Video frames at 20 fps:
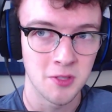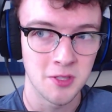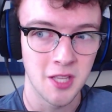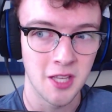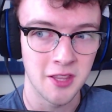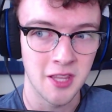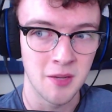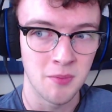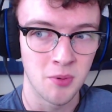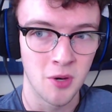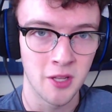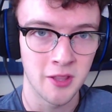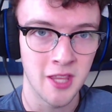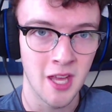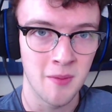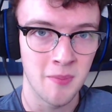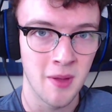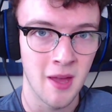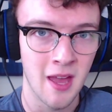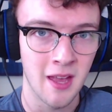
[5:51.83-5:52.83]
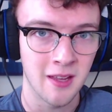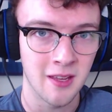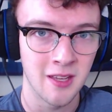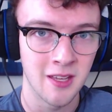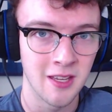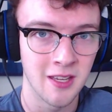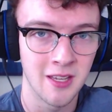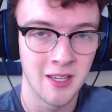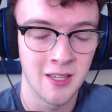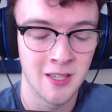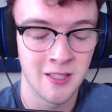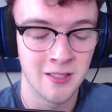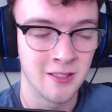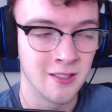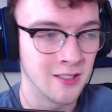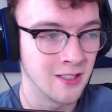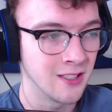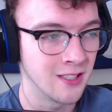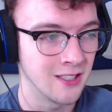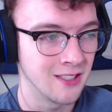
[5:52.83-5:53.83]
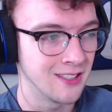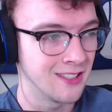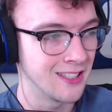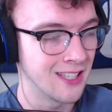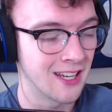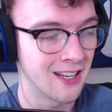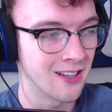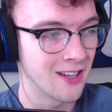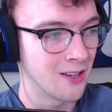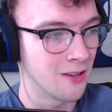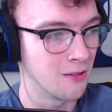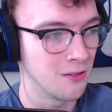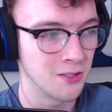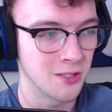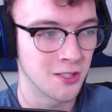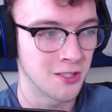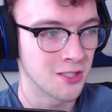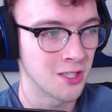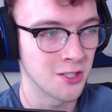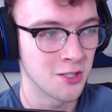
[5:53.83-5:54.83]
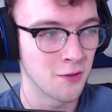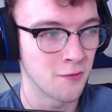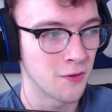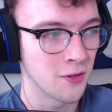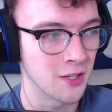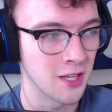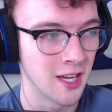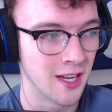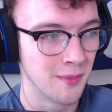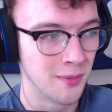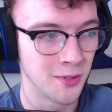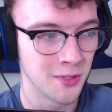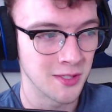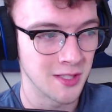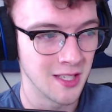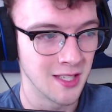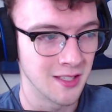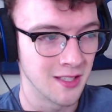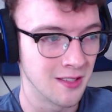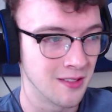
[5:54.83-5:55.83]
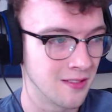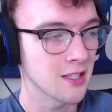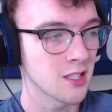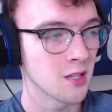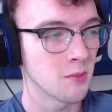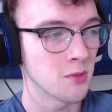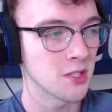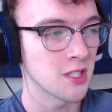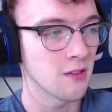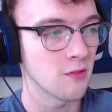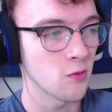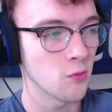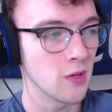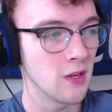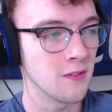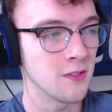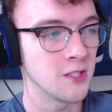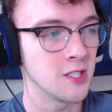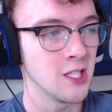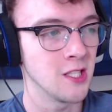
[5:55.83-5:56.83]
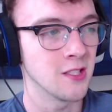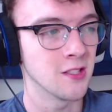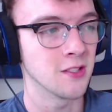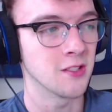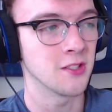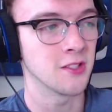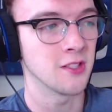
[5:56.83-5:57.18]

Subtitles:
was that they brought that back, and I don't know, it was just such a forgettable season. Next, number 7, we have season